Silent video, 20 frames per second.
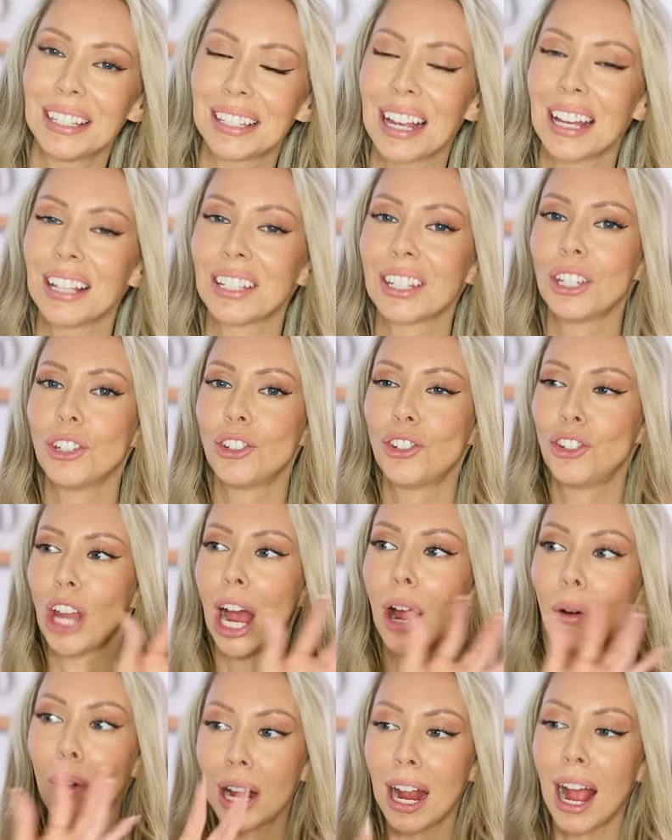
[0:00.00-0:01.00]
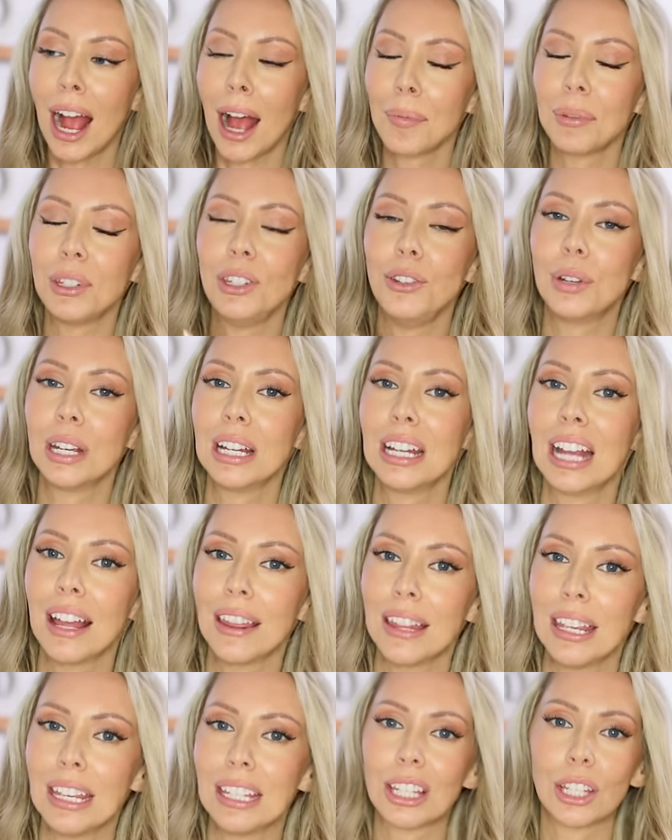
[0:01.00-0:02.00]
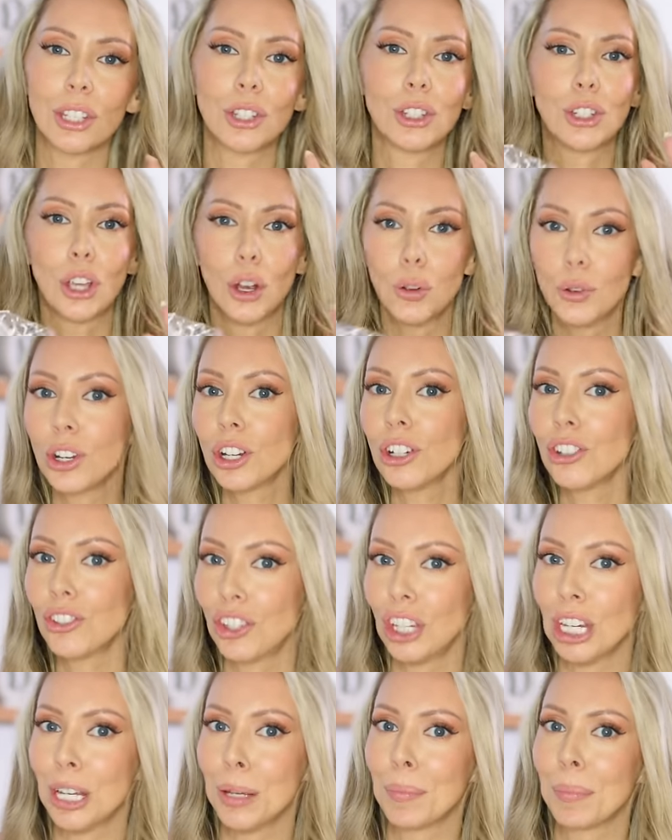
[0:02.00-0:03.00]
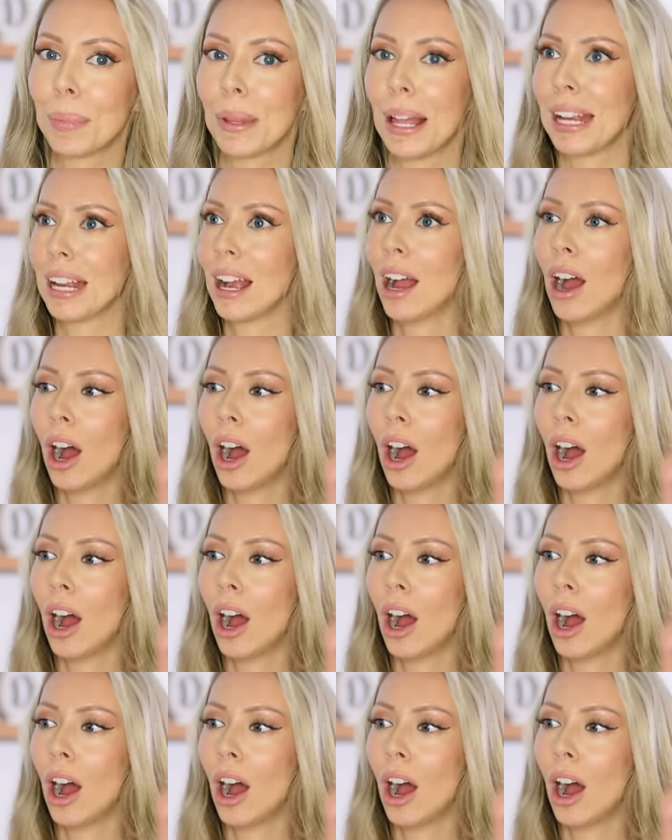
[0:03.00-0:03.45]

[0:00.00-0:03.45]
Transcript: discuss shower caps. You can get these so dirt cheap, like